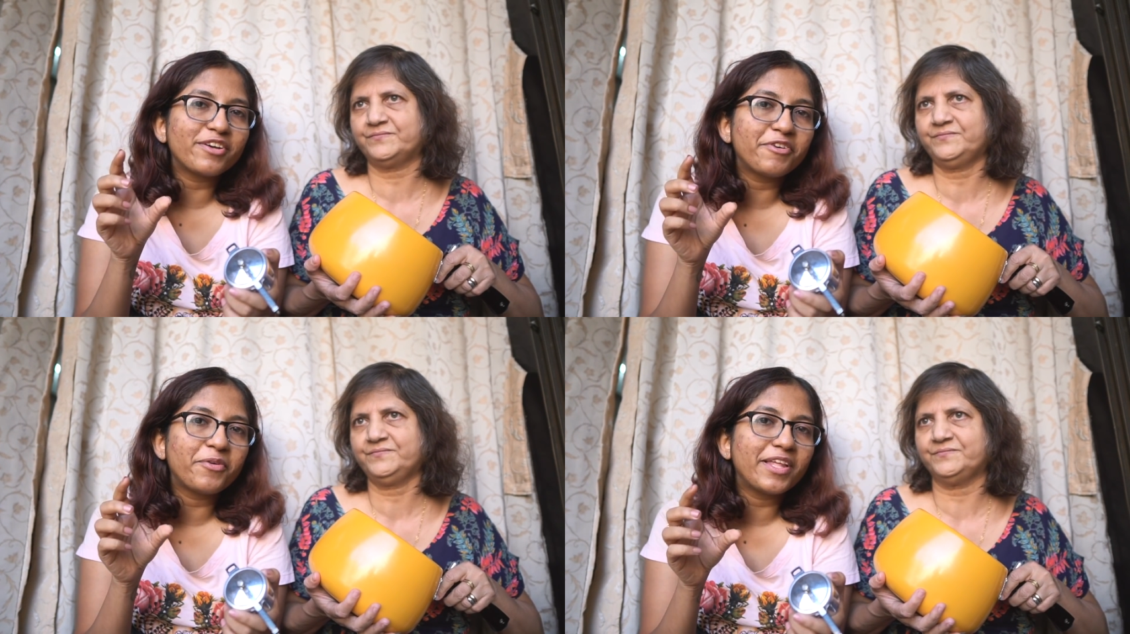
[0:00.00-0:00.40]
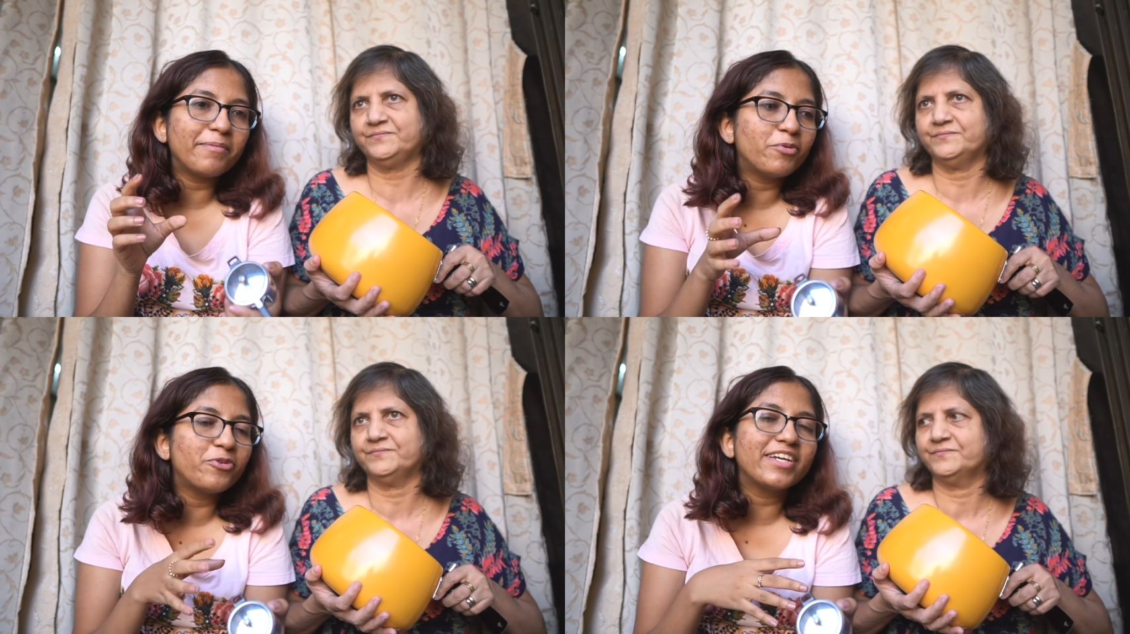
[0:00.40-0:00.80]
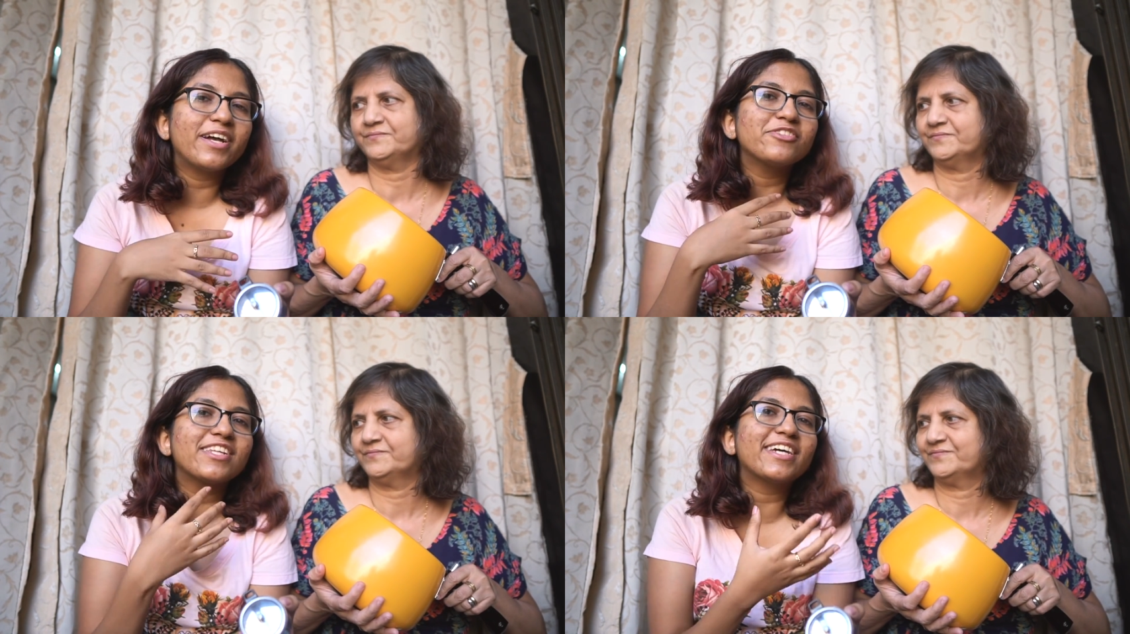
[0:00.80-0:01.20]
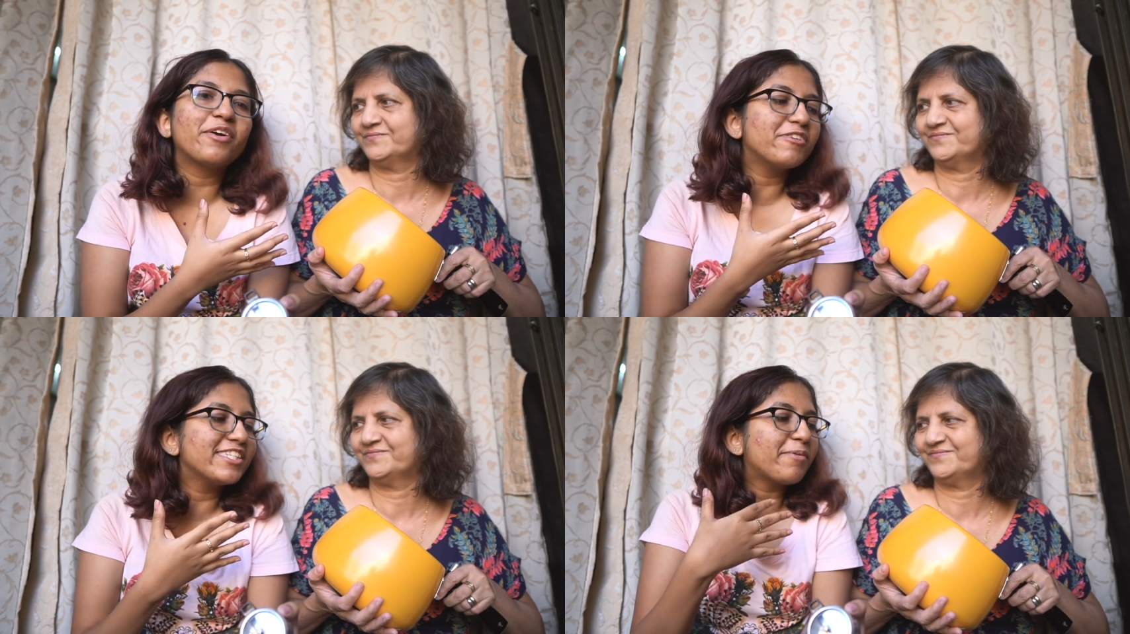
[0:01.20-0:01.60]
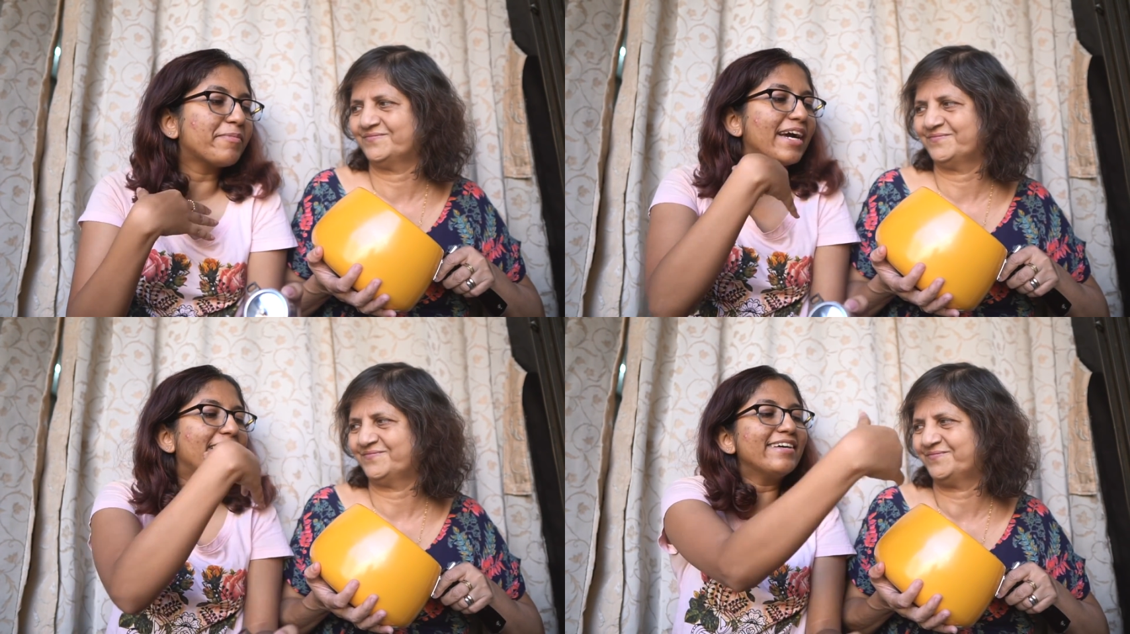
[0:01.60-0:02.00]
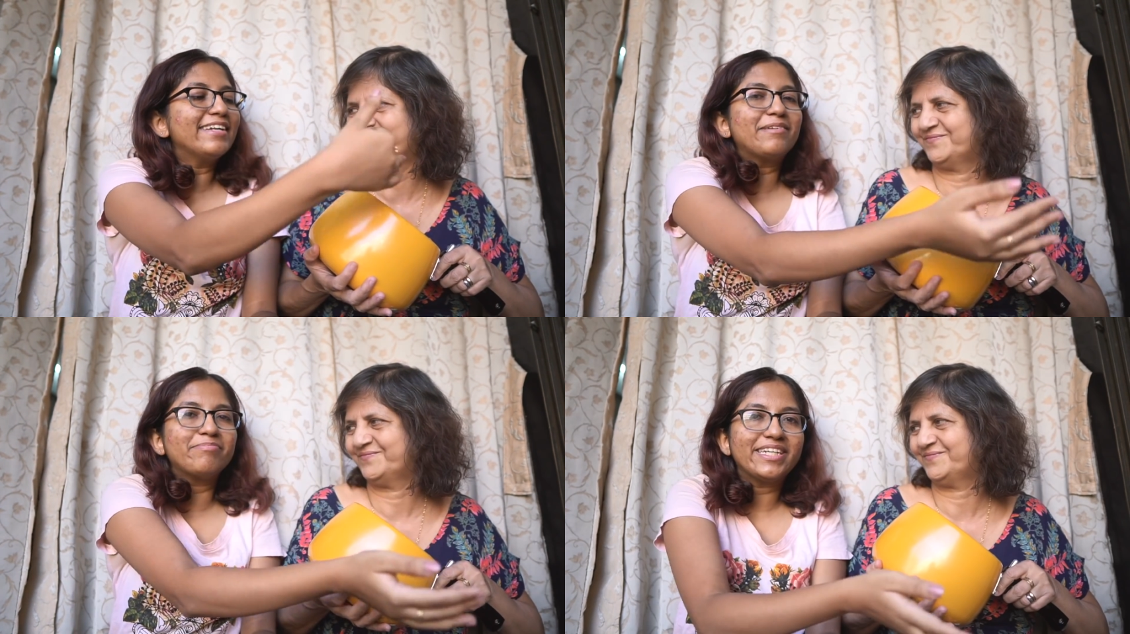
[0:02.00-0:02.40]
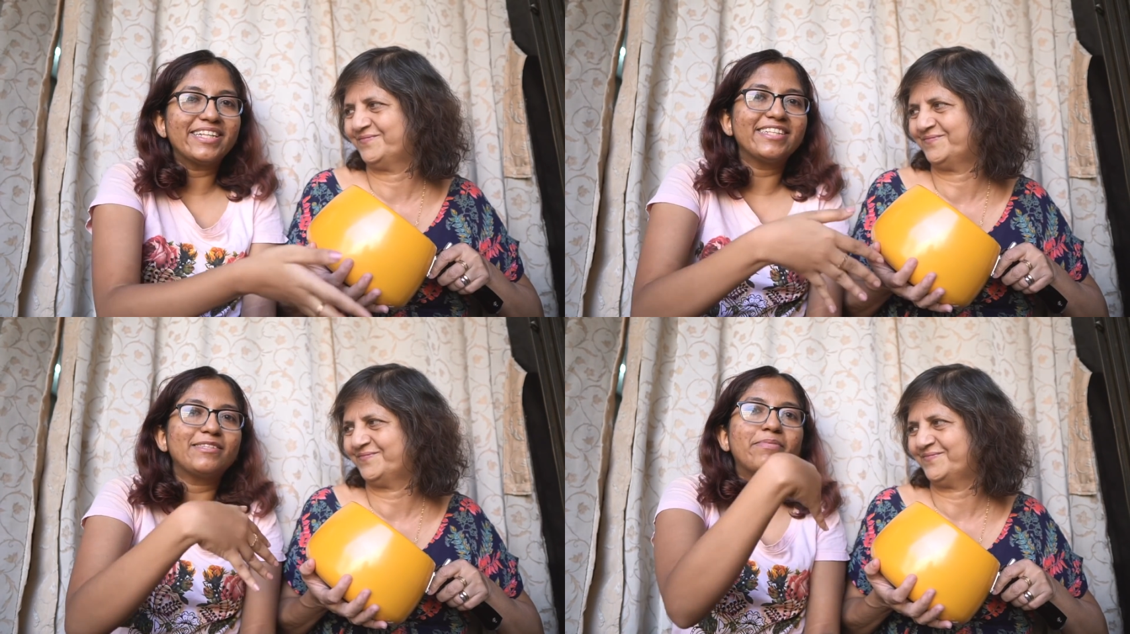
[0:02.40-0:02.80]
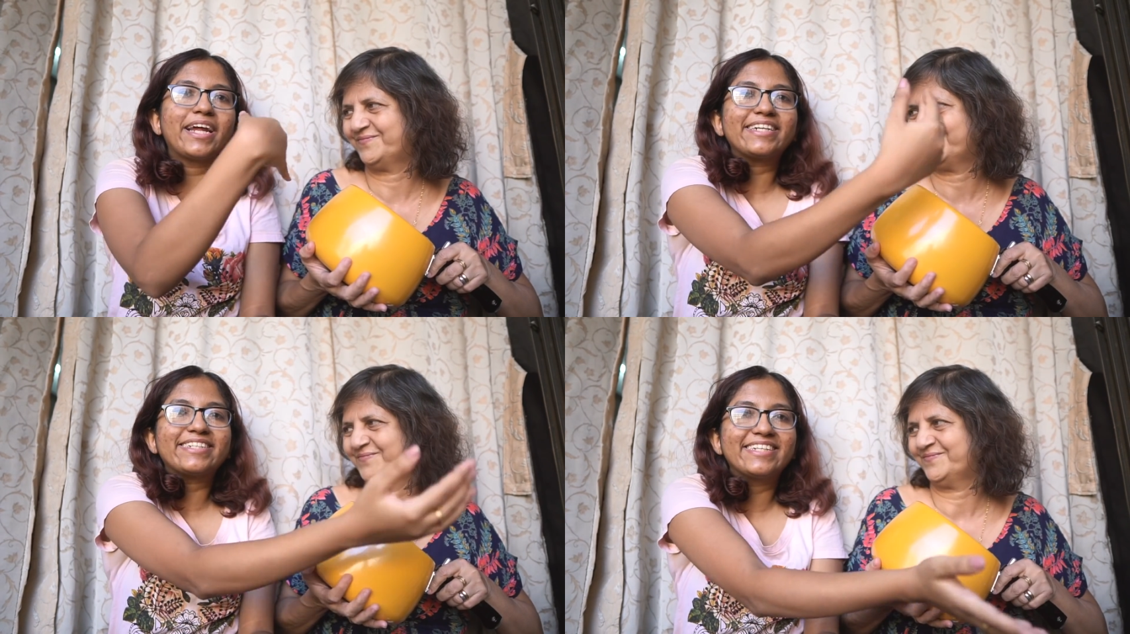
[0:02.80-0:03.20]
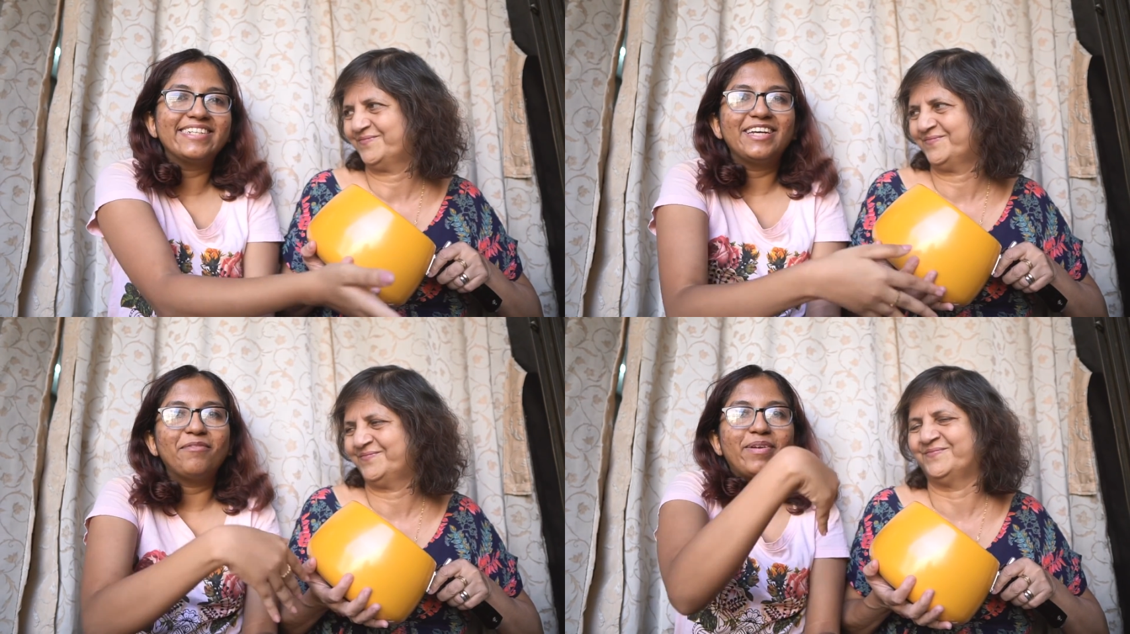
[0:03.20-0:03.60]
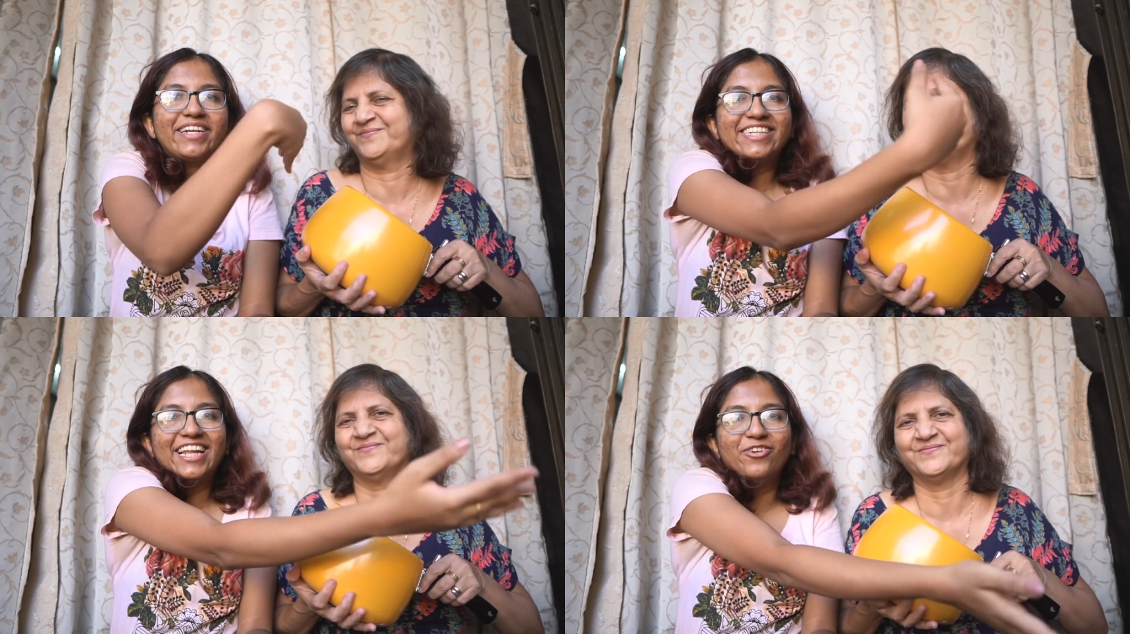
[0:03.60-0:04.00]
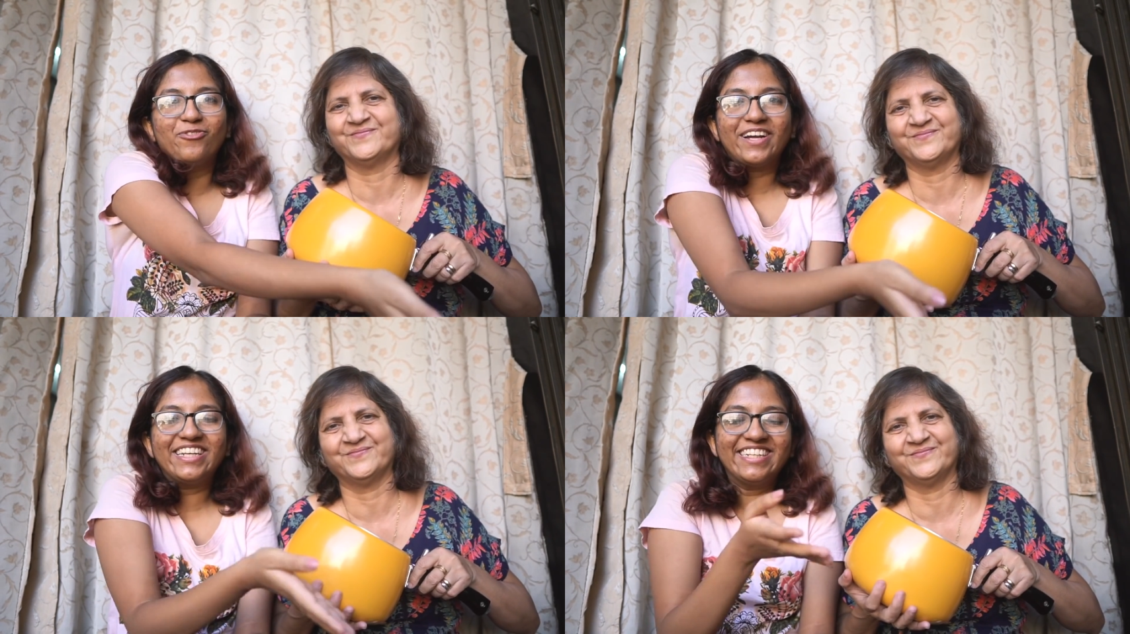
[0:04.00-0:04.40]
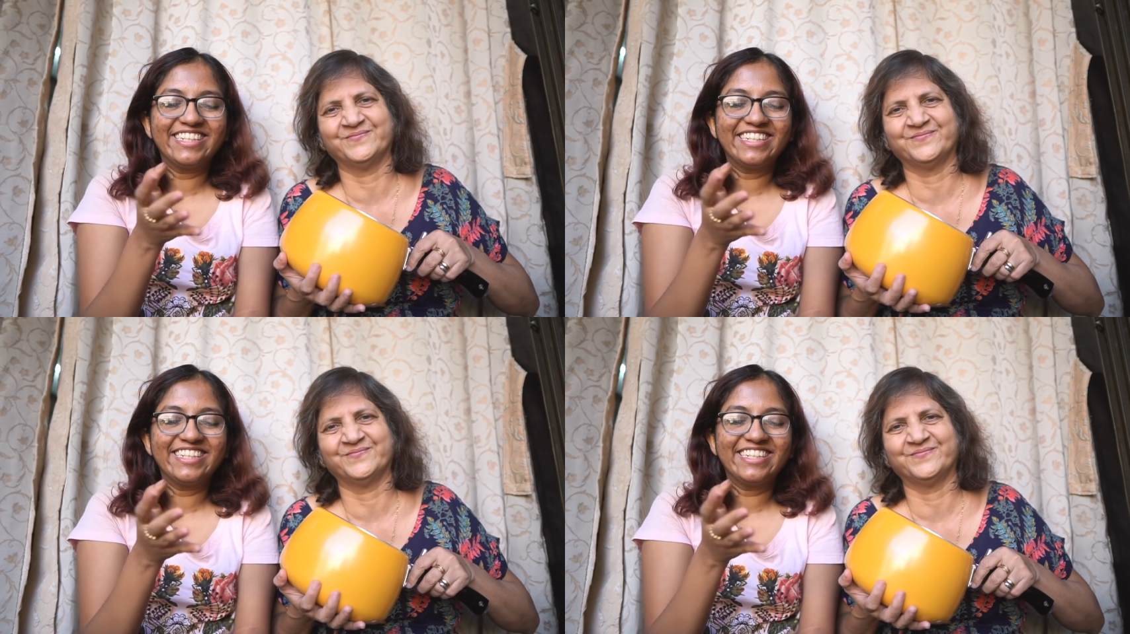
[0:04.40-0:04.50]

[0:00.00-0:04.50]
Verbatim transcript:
Speaker 1: I found that boring. I was like, I want some color. Let me get this bright, bright yellow one.